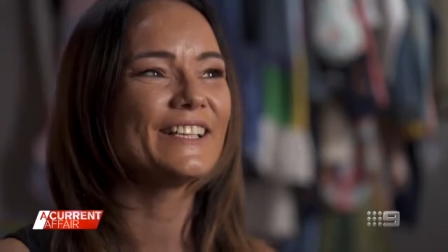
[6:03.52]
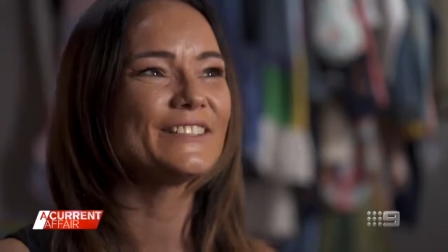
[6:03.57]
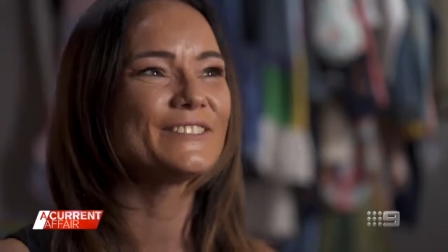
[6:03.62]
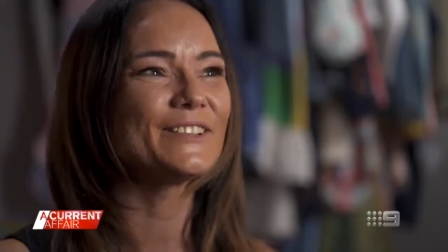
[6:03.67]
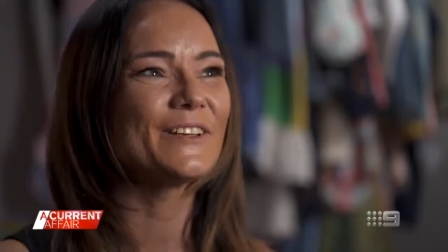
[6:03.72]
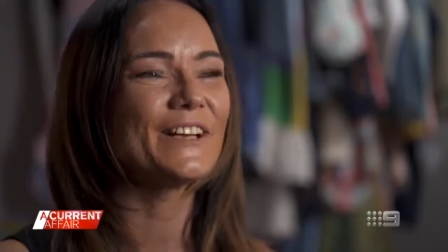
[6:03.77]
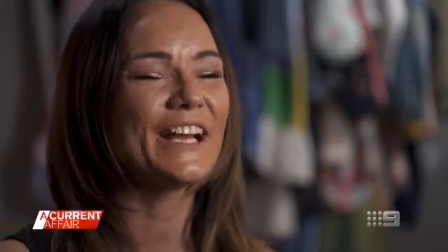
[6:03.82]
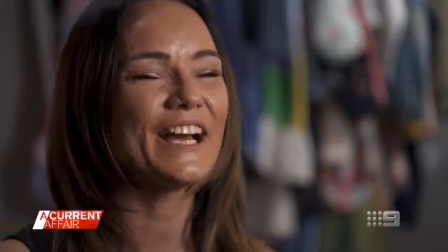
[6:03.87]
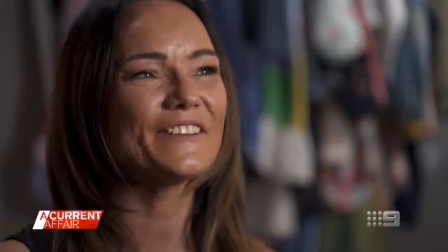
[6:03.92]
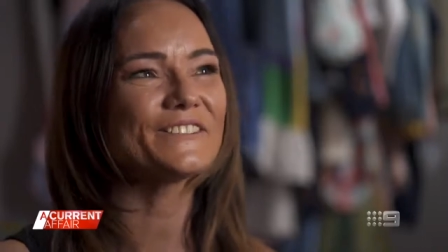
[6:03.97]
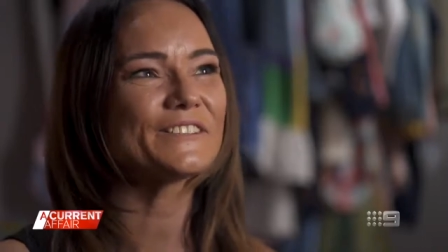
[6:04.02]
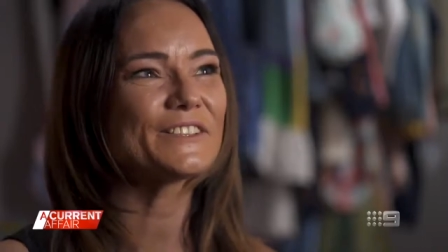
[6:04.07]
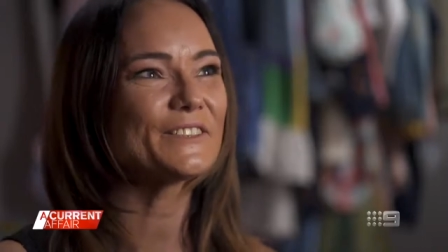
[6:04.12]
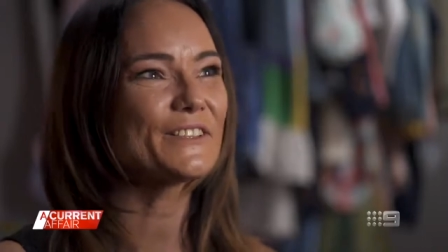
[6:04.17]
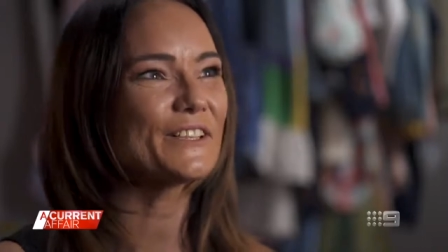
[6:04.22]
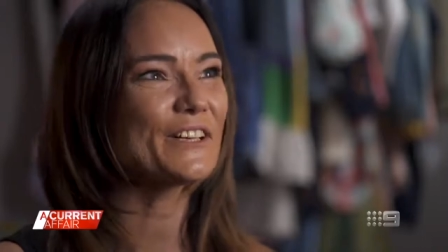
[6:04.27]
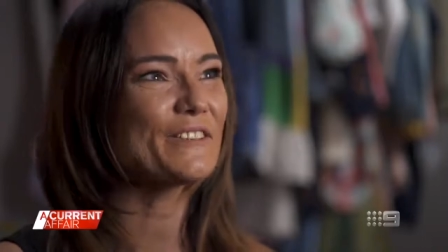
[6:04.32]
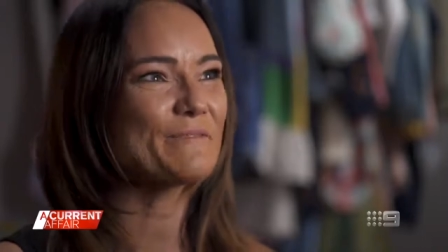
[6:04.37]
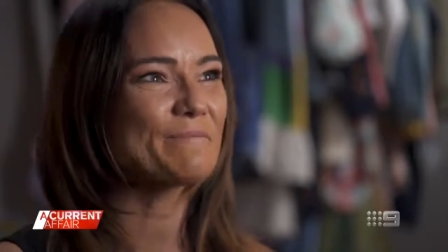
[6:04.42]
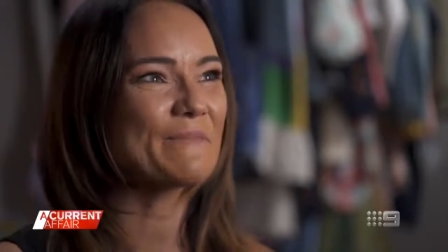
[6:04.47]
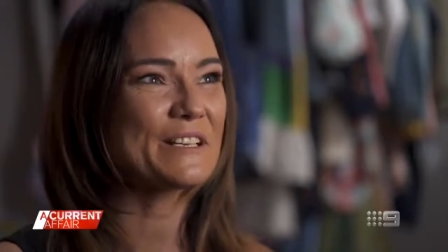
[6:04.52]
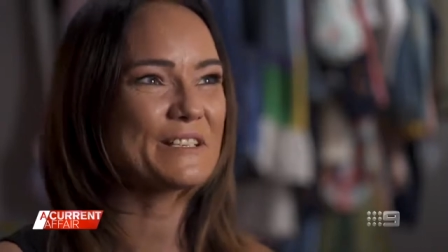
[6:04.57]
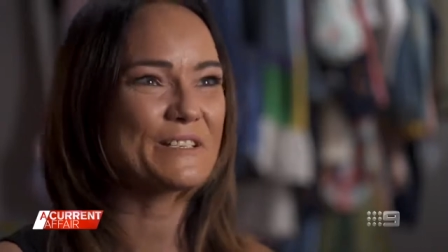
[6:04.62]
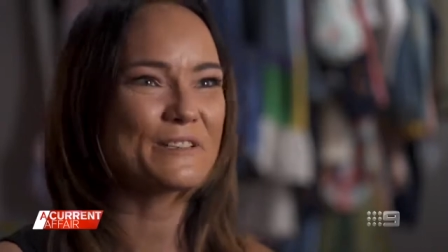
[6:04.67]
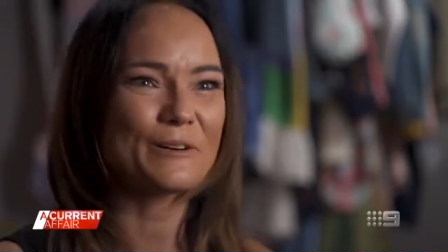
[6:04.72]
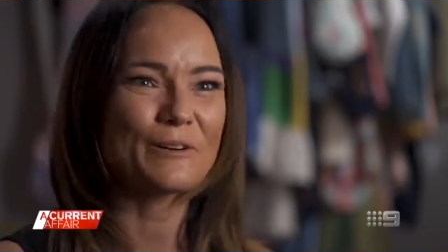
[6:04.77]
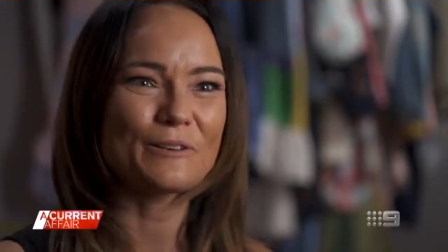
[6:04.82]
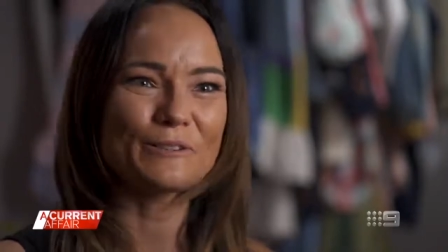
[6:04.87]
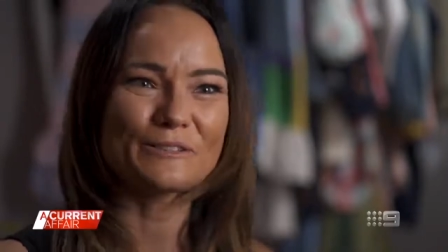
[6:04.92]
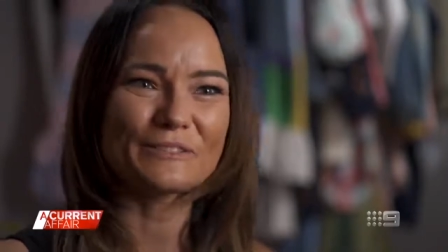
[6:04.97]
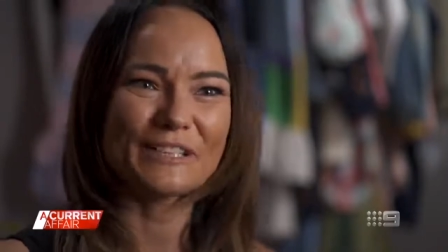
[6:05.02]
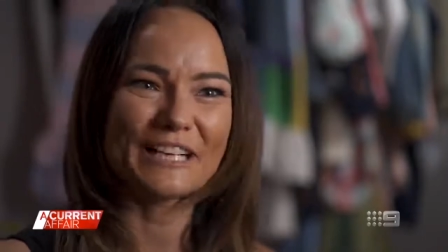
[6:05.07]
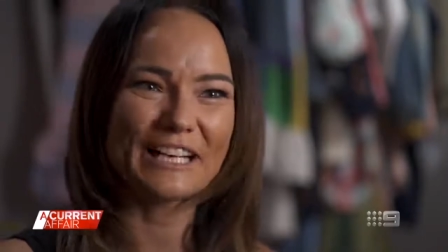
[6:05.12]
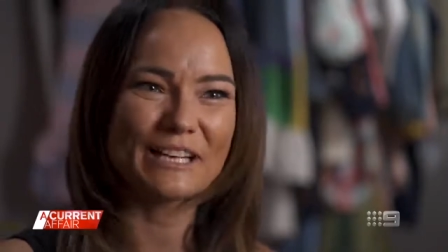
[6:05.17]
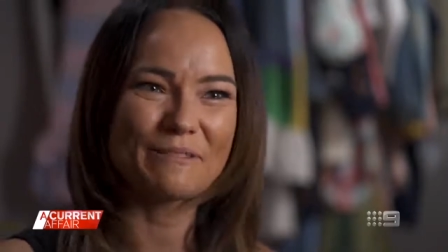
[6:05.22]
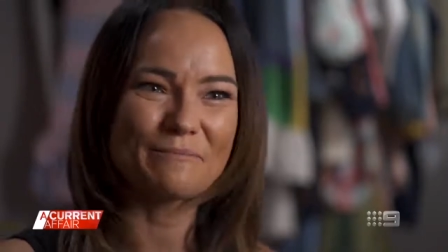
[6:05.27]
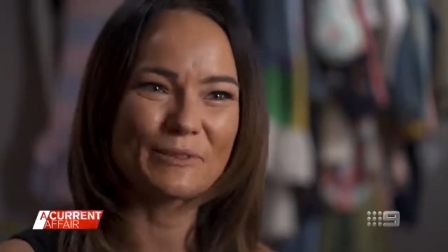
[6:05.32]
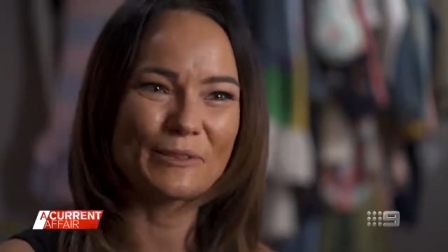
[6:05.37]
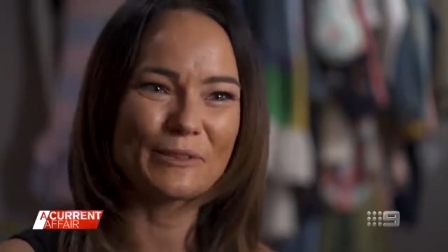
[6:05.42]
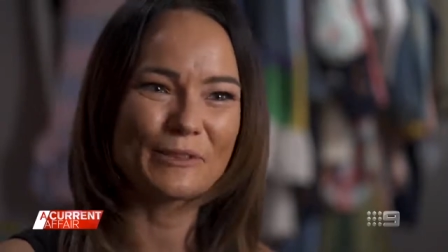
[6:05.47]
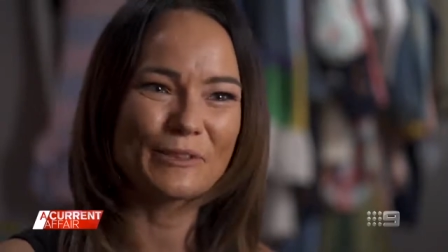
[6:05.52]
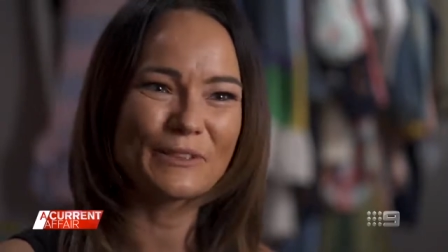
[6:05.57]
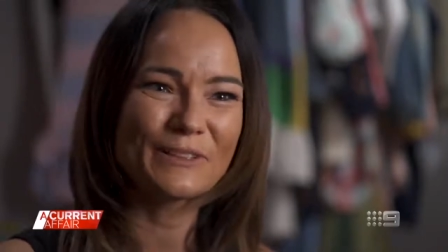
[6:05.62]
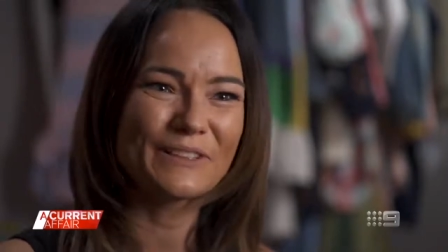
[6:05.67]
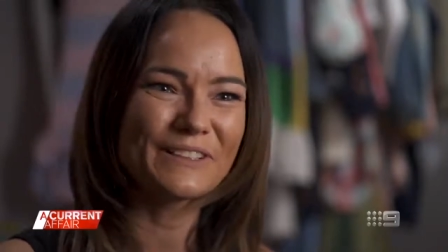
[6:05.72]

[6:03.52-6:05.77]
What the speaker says: don't have to look over my shoulder anymore.